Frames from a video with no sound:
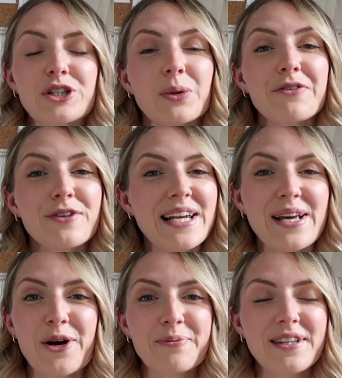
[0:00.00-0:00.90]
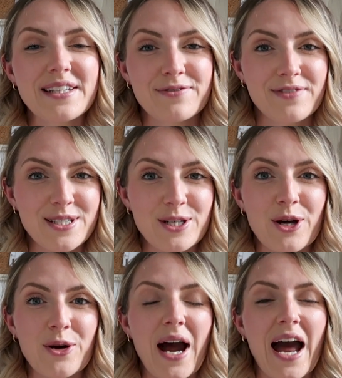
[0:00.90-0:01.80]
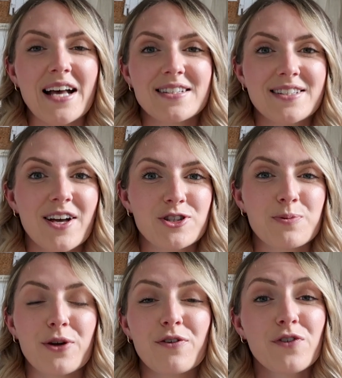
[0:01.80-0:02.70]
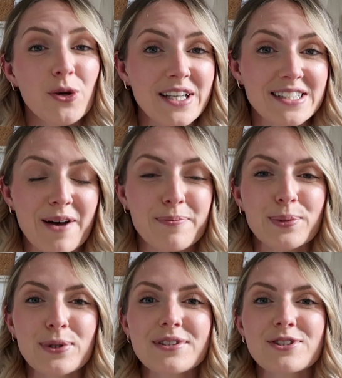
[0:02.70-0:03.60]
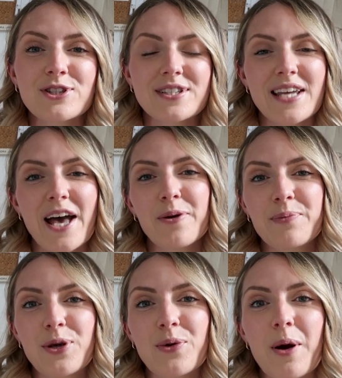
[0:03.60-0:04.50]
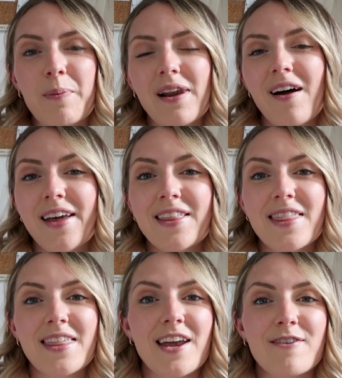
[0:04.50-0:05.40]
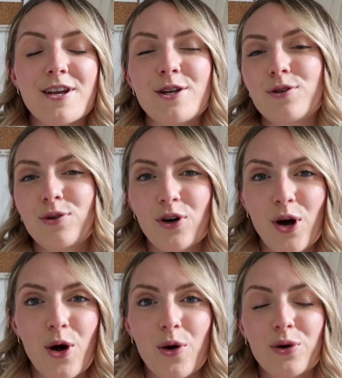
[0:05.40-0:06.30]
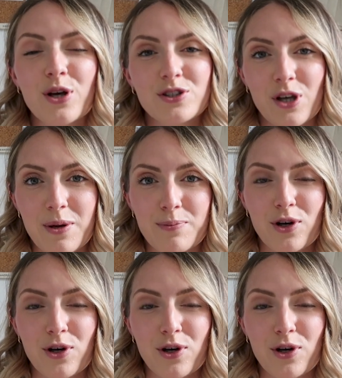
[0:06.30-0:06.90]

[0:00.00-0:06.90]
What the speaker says: So I really hope that this video has touched upon a few examples just to help you apply the theory to your own sewing